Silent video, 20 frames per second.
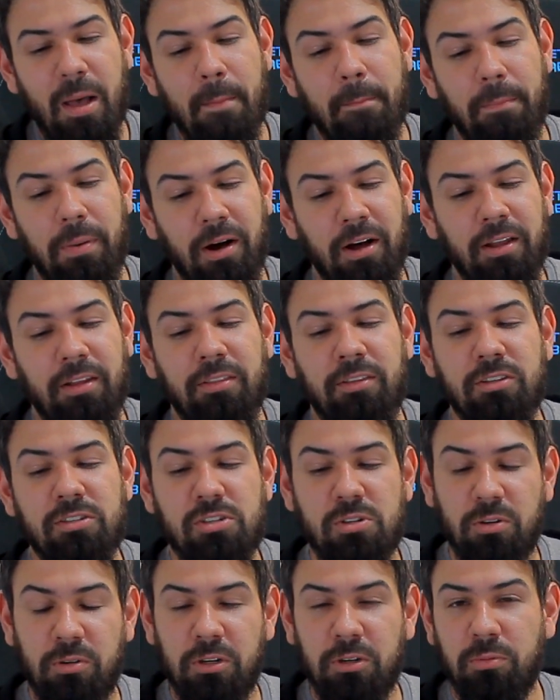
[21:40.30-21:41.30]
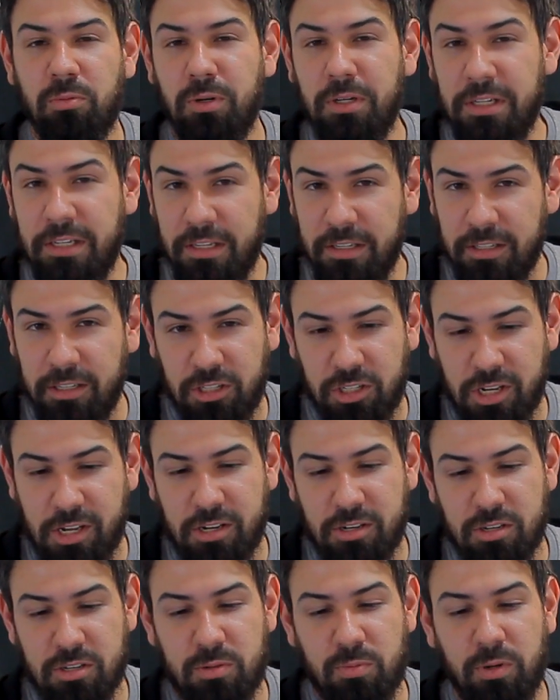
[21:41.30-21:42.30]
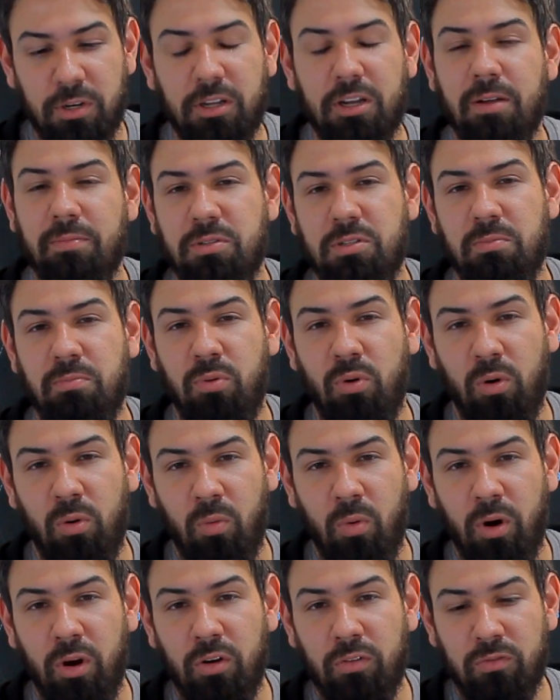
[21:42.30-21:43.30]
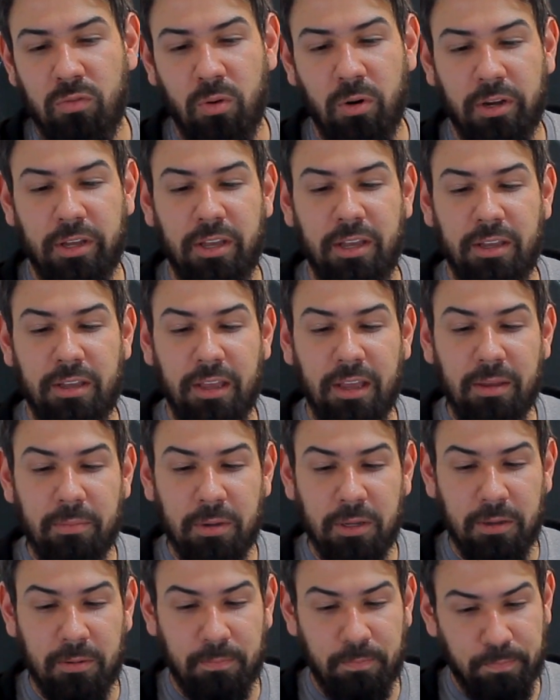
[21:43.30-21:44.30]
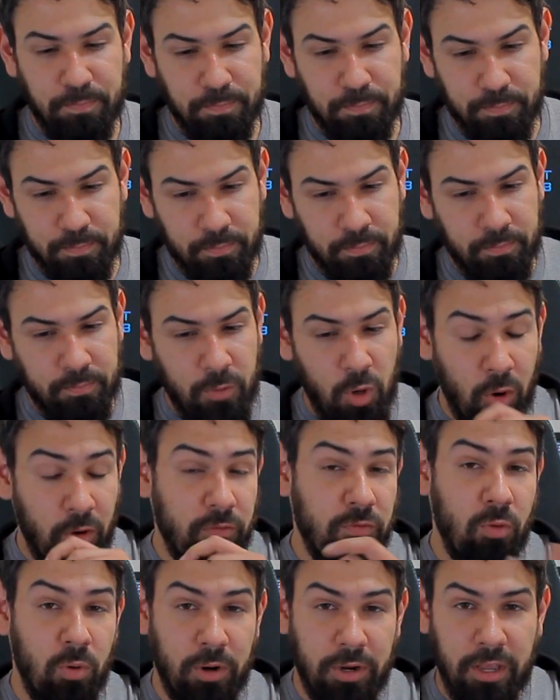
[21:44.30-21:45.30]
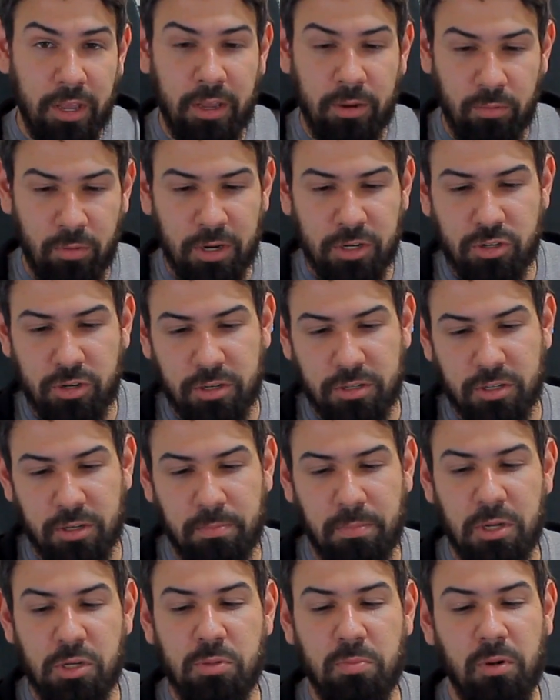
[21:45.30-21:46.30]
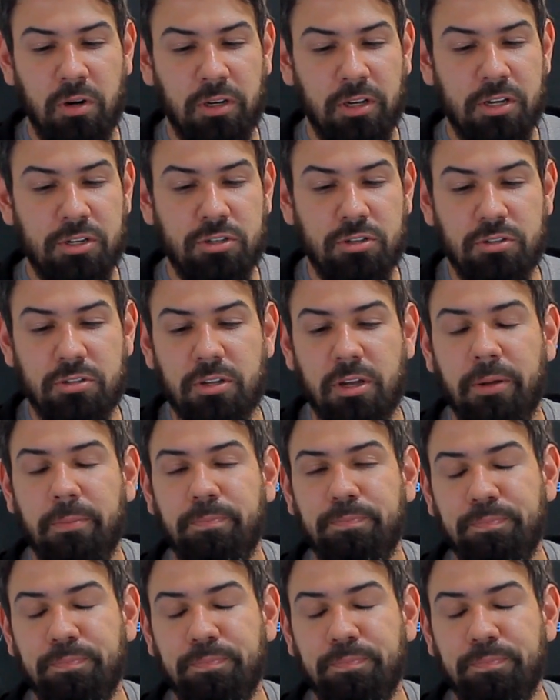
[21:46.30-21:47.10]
But the story really changes when it comes to Port Royal 4K gaming, or 4K ray tracing benchmark, I should say.